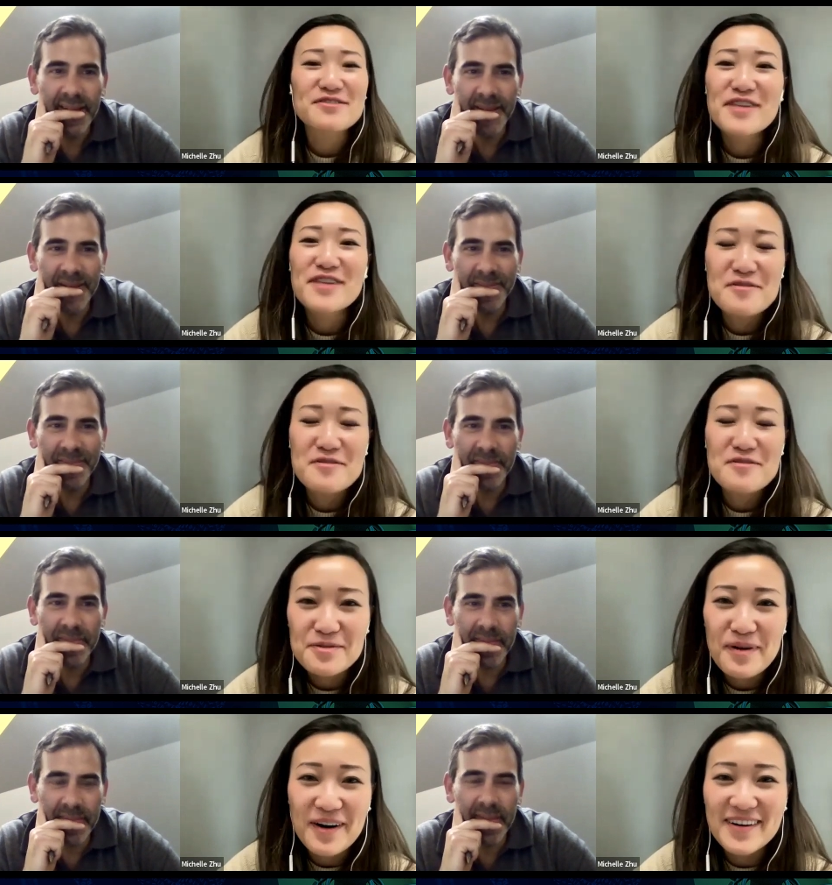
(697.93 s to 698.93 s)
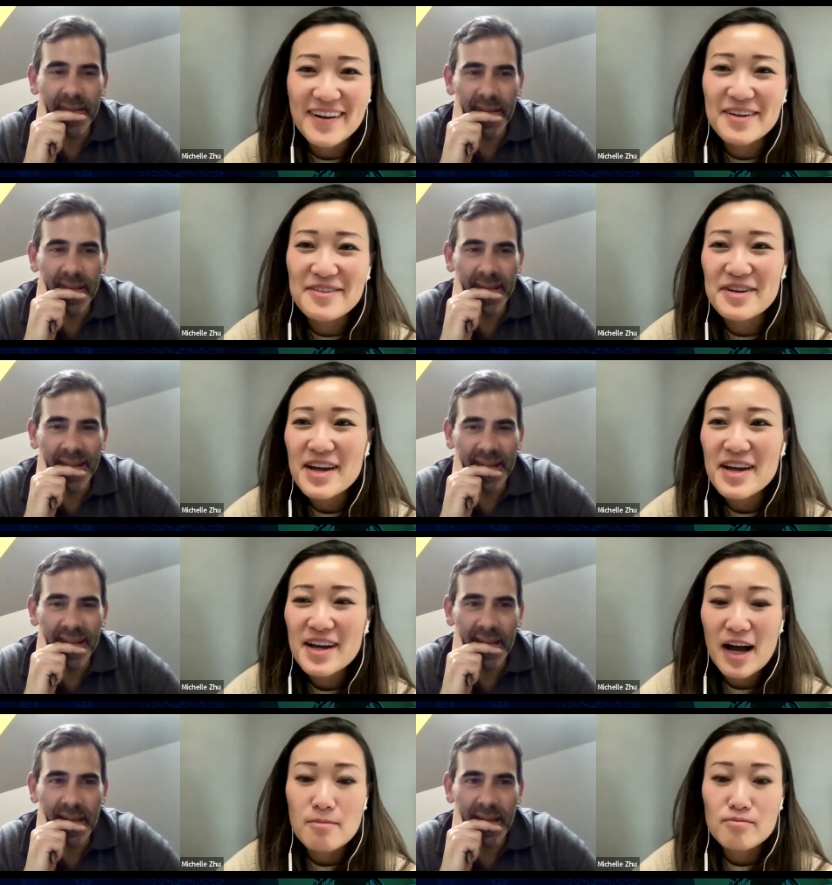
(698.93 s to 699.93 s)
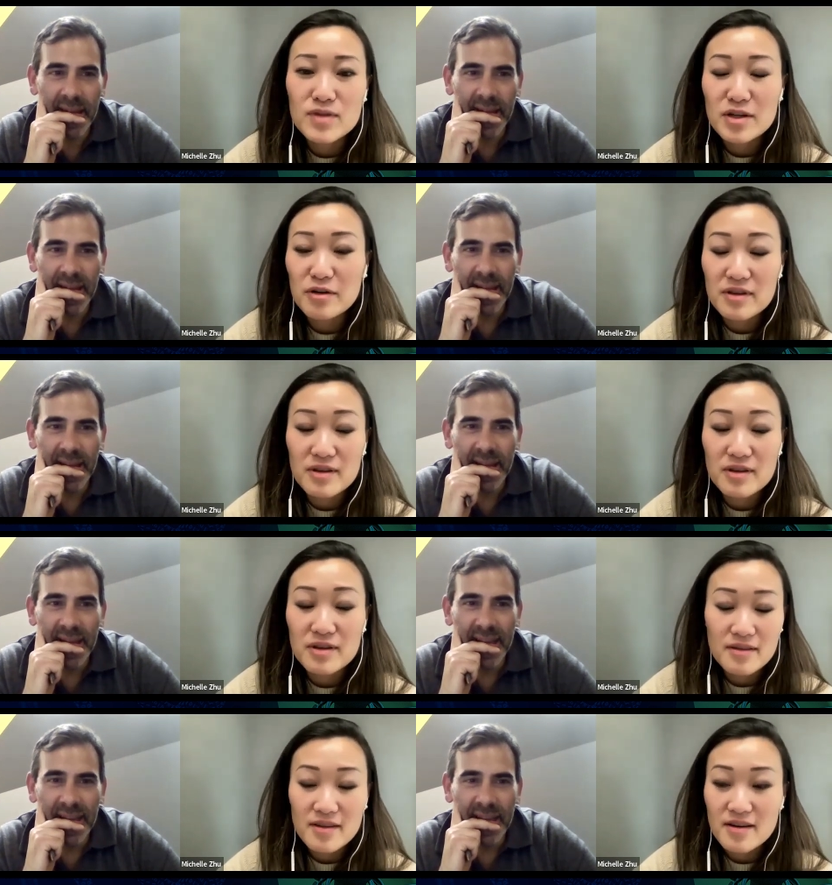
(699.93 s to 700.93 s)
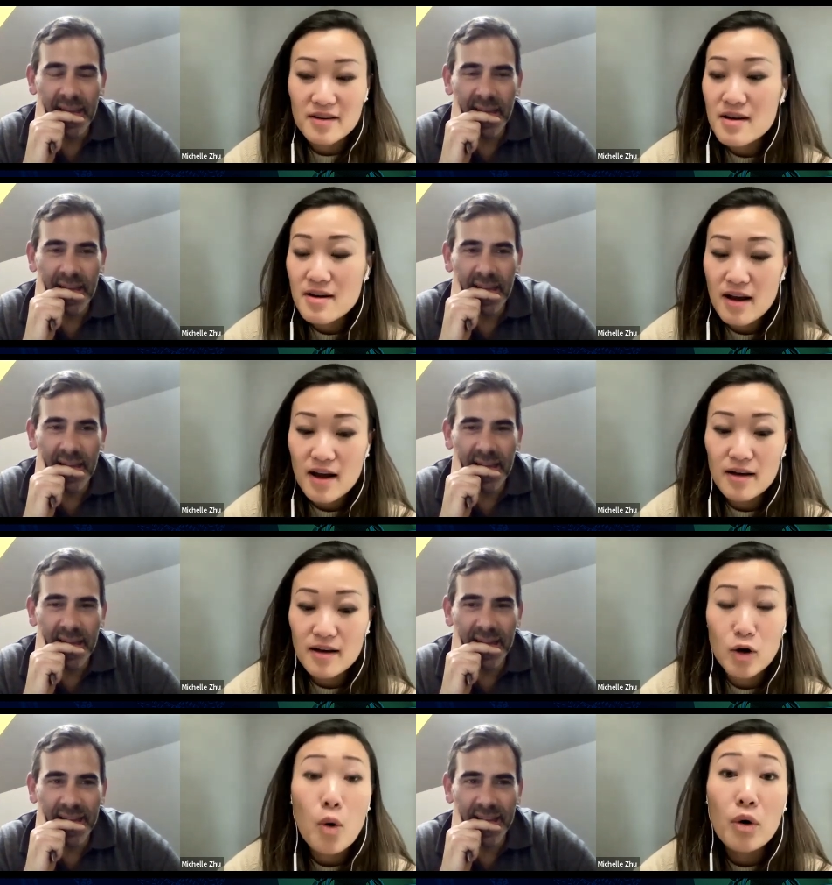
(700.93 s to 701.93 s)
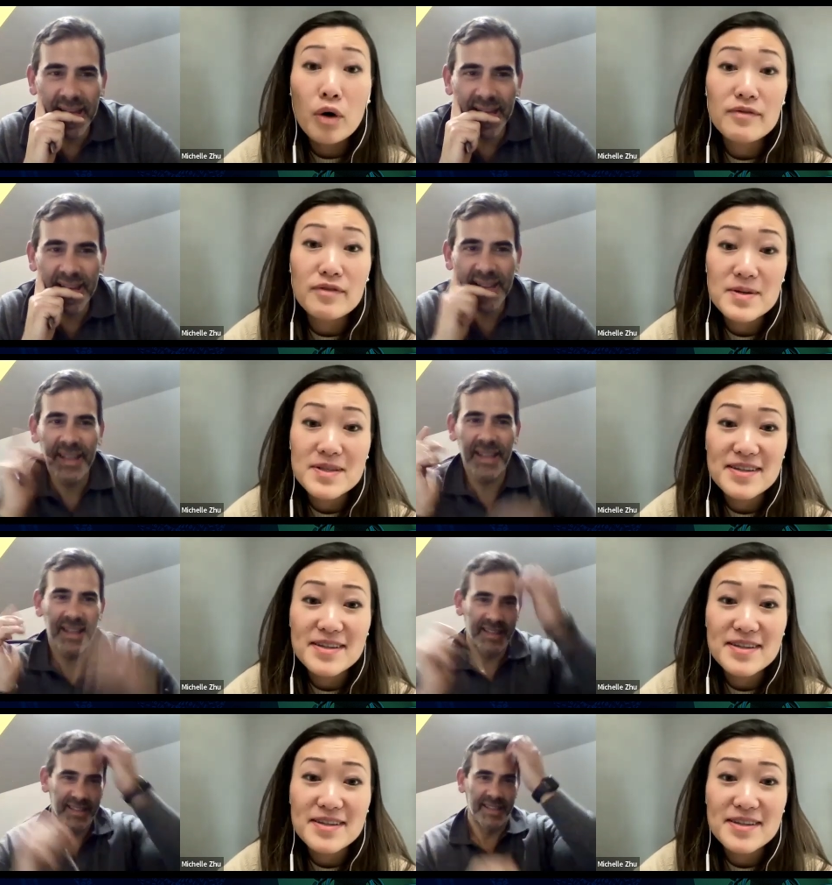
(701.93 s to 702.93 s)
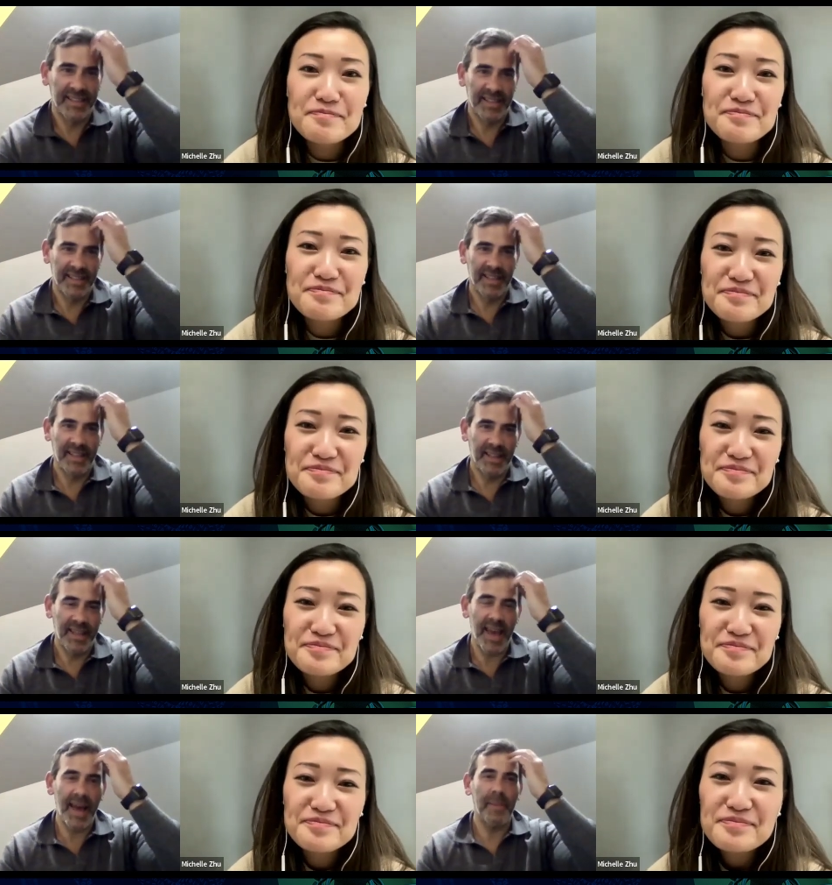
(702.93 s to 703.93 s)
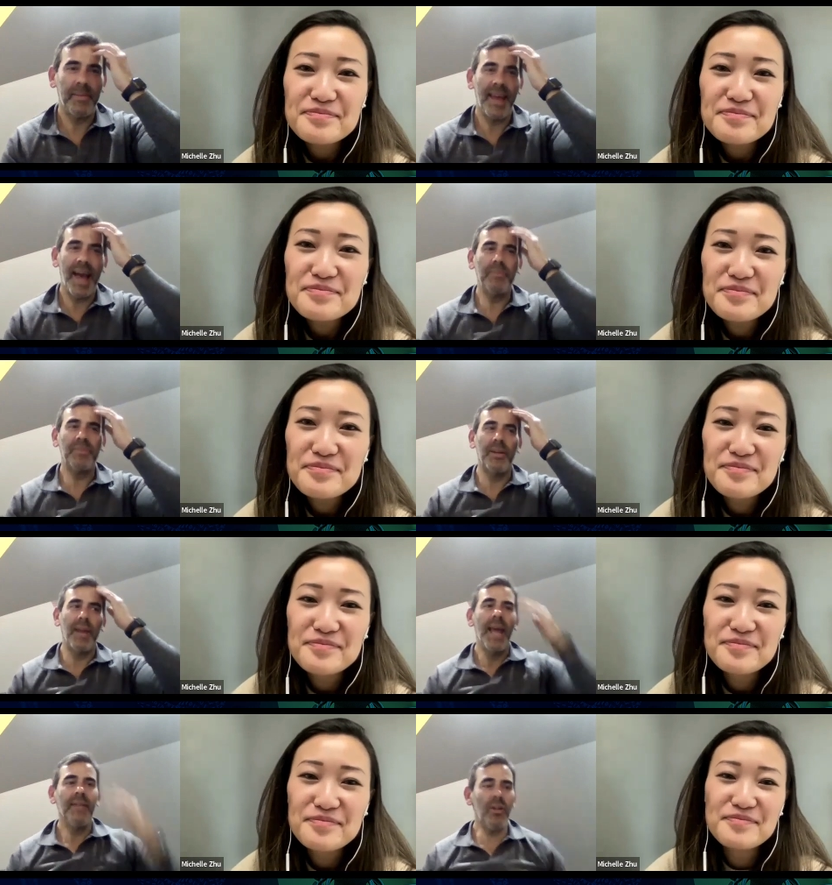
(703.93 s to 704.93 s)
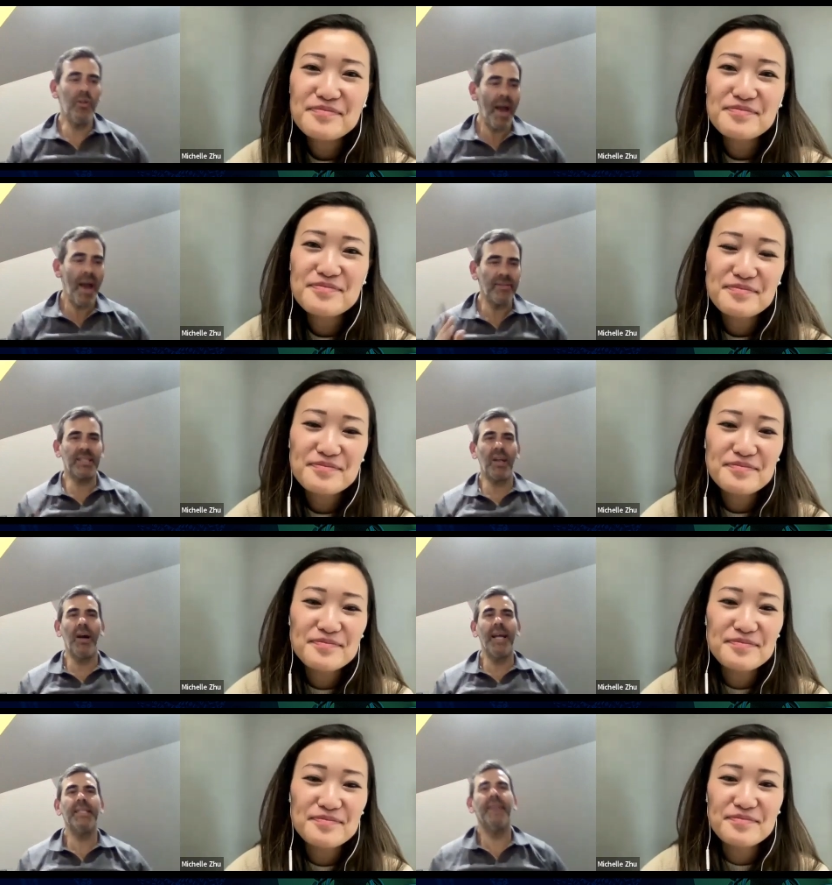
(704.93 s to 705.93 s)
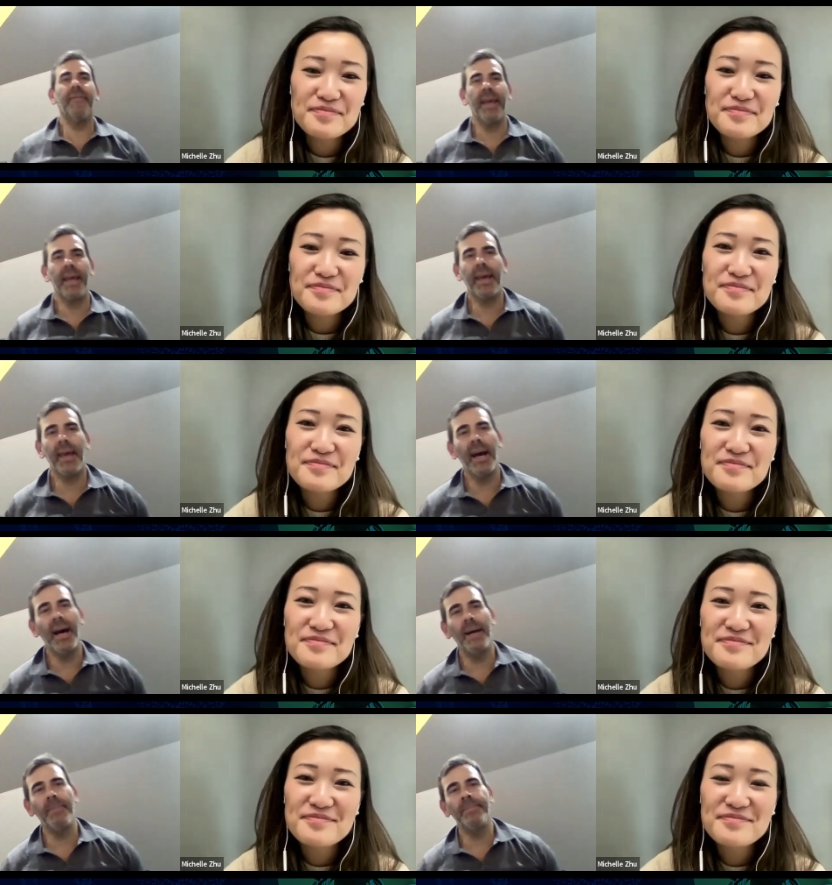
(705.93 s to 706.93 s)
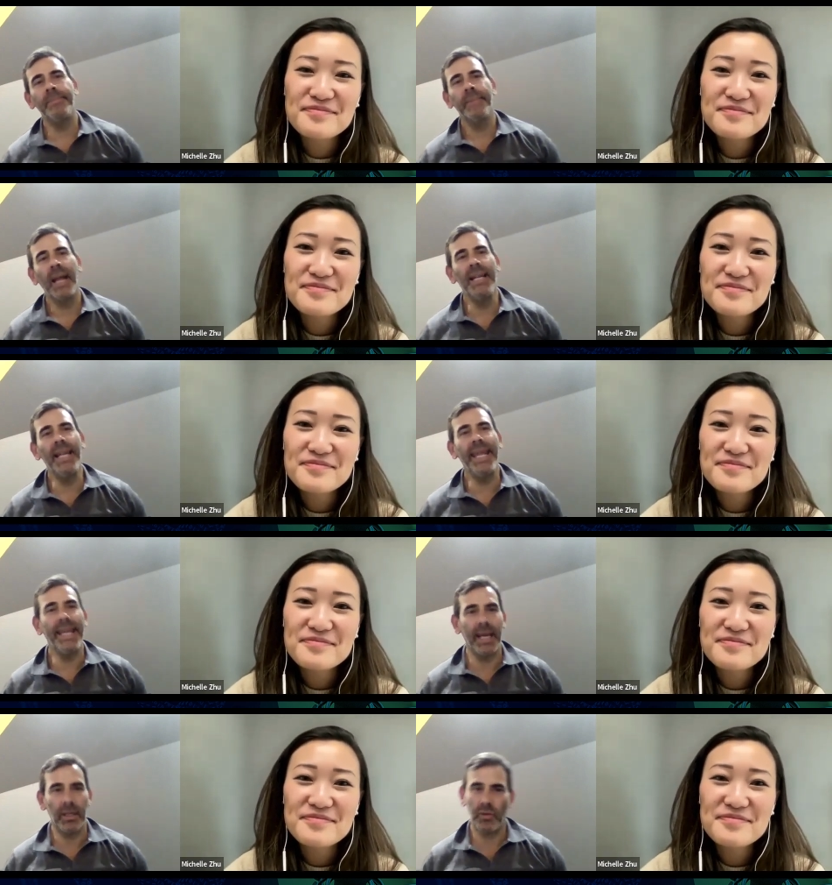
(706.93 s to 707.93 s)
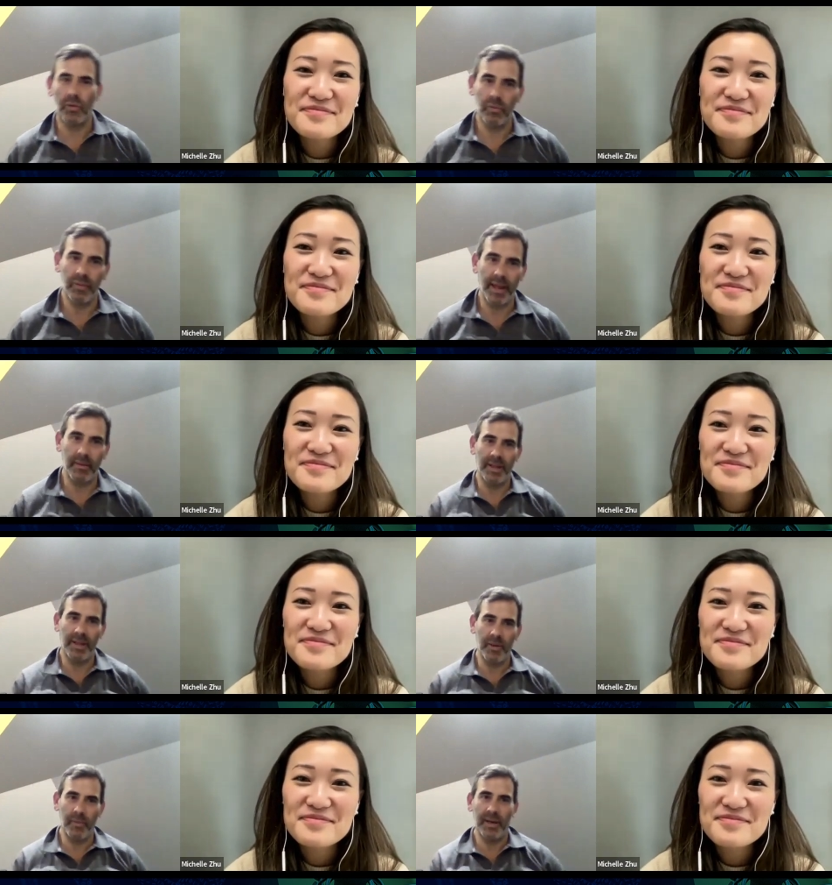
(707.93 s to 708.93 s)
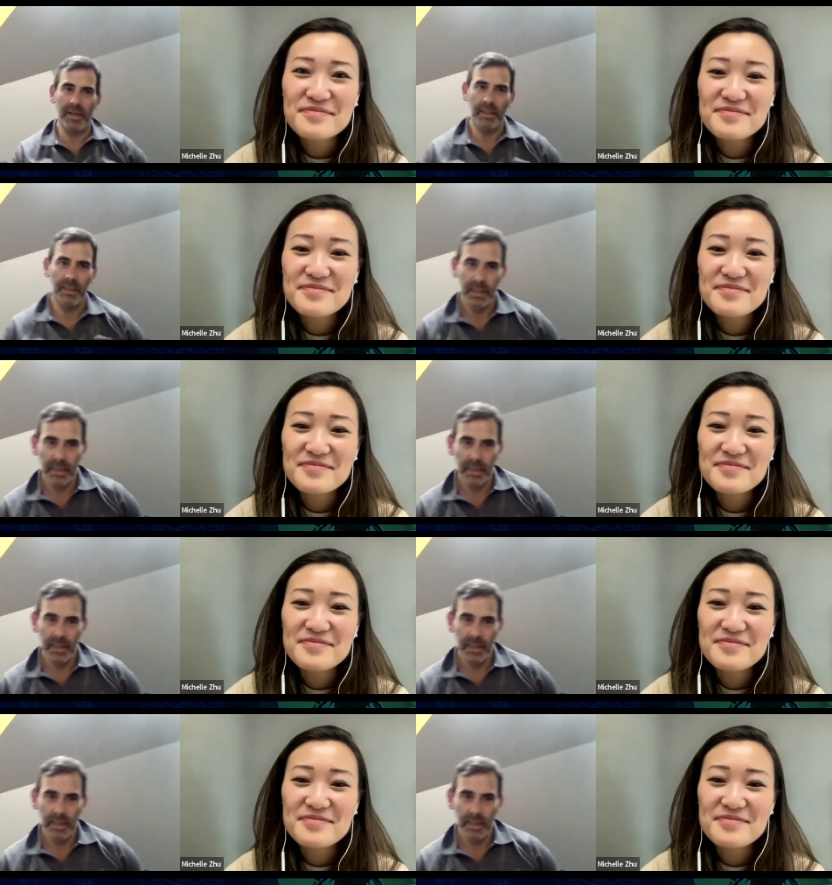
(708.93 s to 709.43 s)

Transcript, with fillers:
Speaker 1: such a fundamental part of um, you know the the uh, the core of the business
Speaker 2: yeah yeah absolutely did you have a scientific um, leaning at all then when you were